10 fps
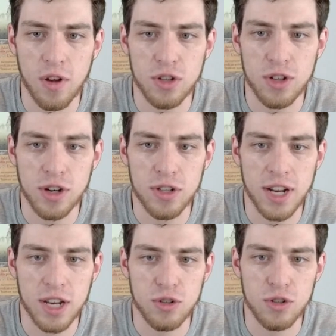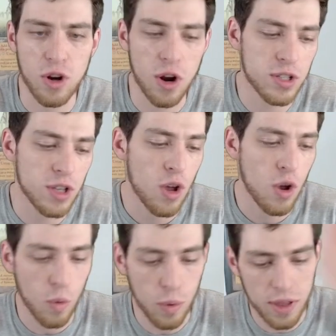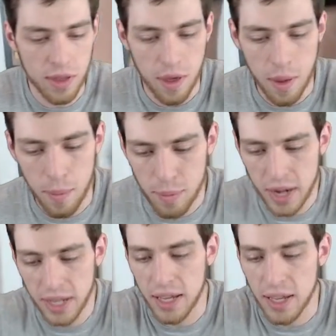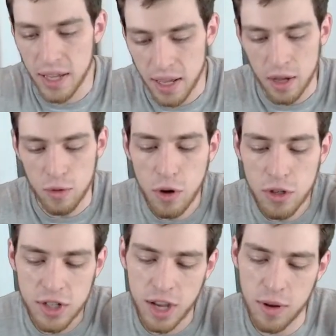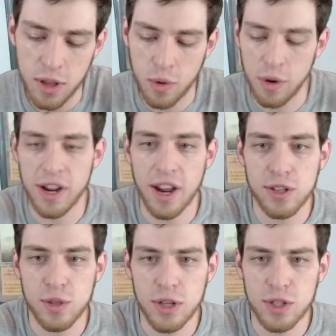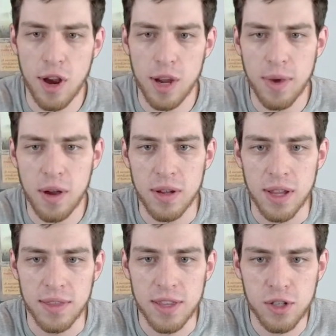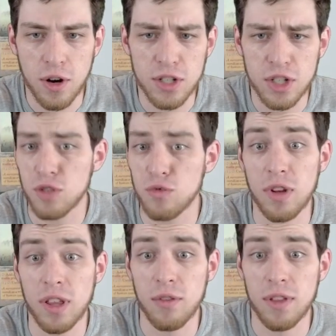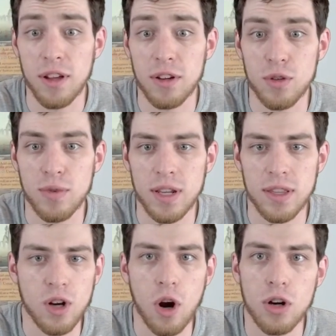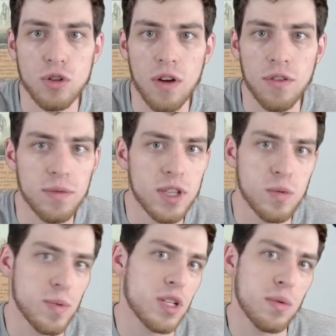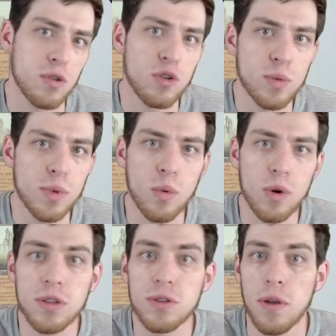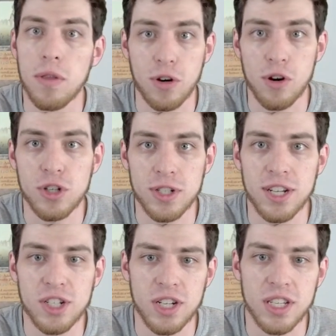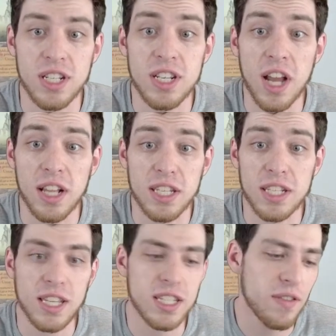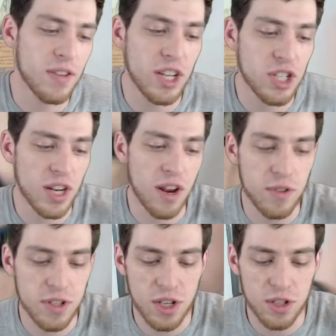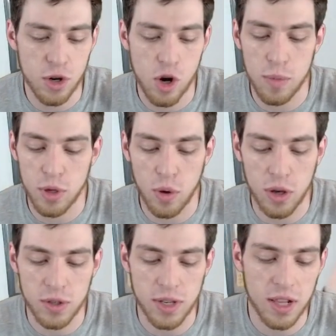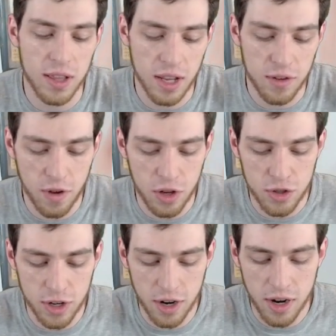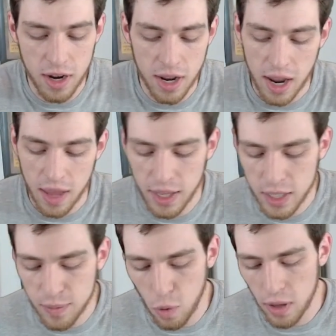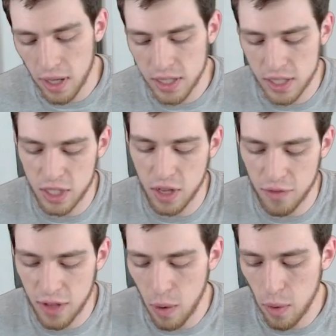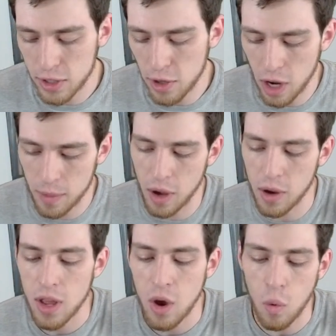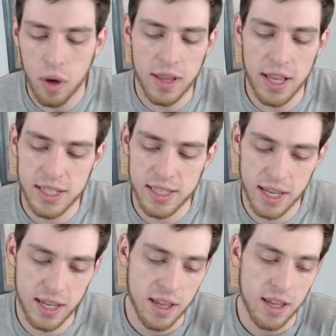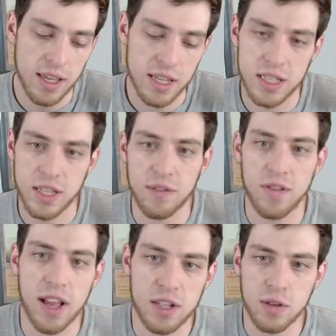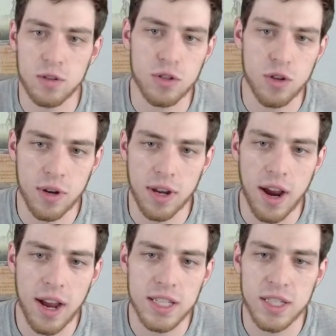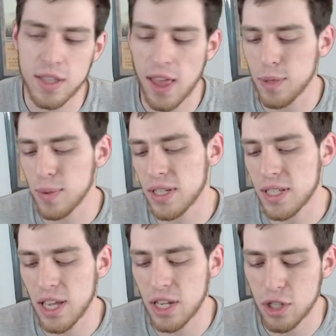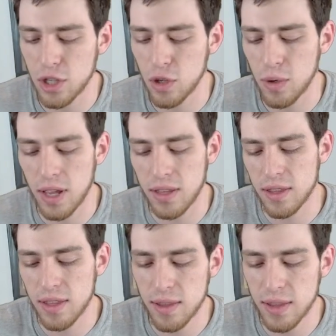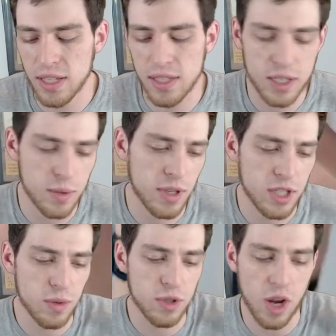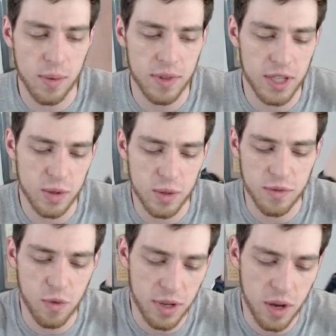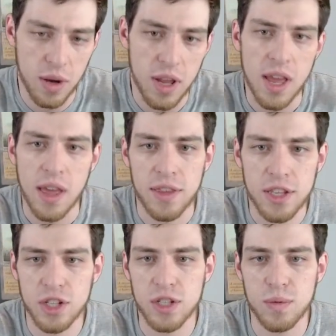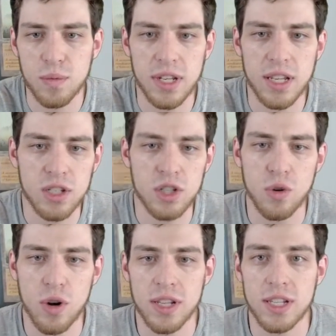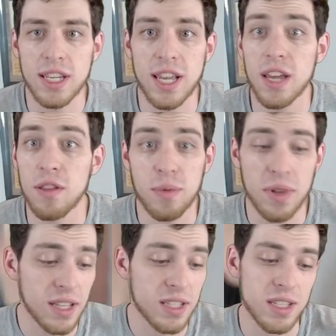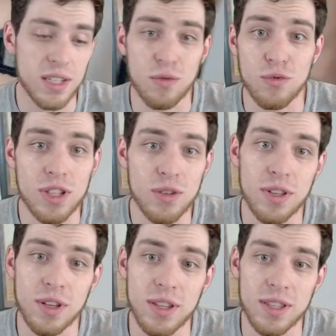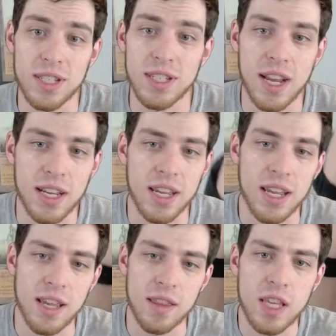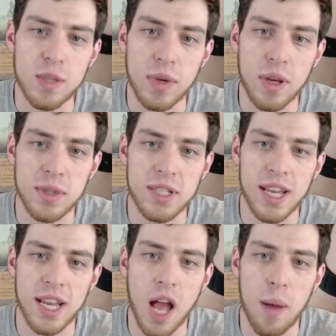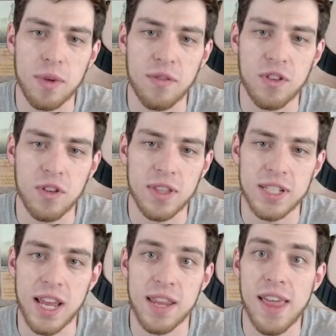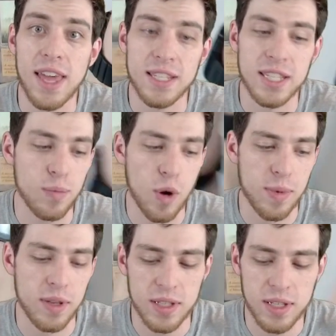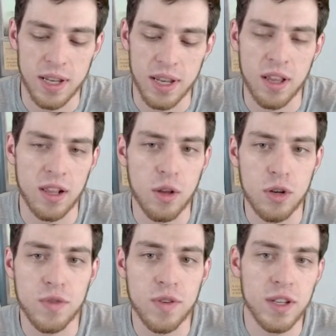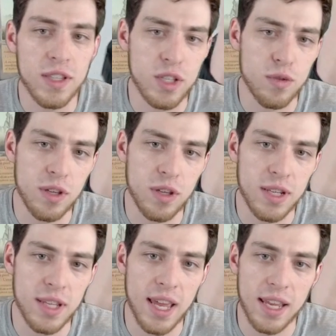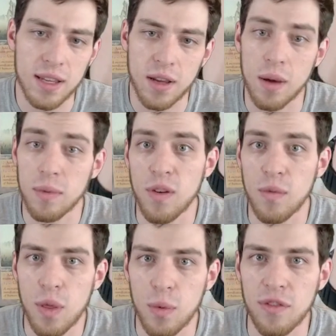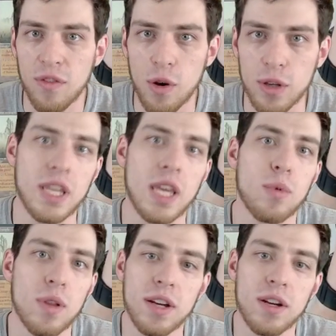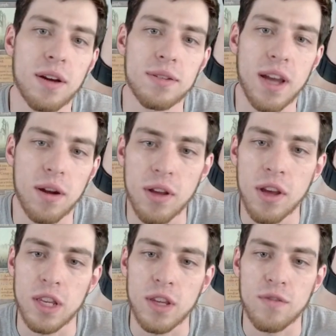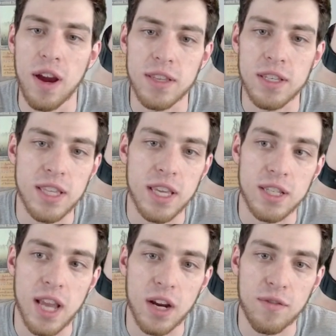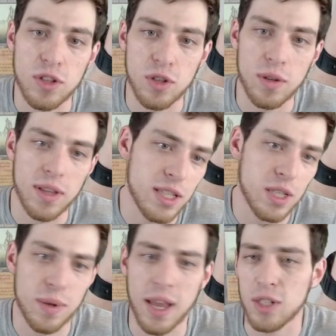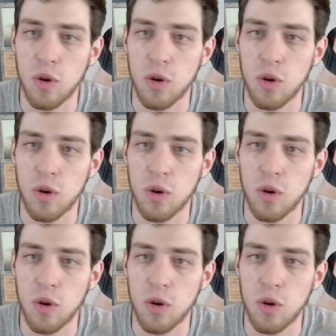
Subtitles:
triggers and extra draws with Benny. Roadside Reliquary I also want to talk about. This card is just really, really underrated. The card draw from this, especially with the Crucible of Worlds or other Recursion engine, is nuts. It's like divination every single turn, but you also get a landfall trigger. And that's more or less the stuff that I want to talk about. One last thing is the Flagstones of Trokar. I guess the Thespian Stage 2 and these ones. So we'll talk about these ones before we go. This just, when it gets destroyed, you get another Plains. Really, really good in this deck. This becomes a second copy of Field of the Dead. That is its purpose. Lotus Field is really good getting, if you have Weather Wayfarer, you need to keep your land count down. You find this thing, you sacrifice 2 lands, you have